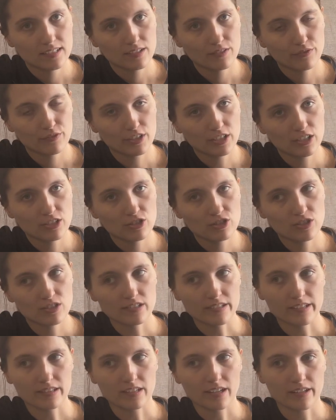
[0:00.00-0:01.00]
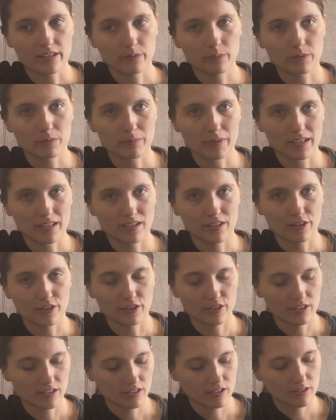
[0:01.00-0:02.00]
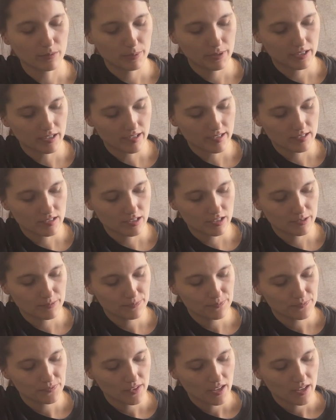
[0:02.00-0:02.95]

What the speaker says: finish because I thought it would make it look a little bit nicer.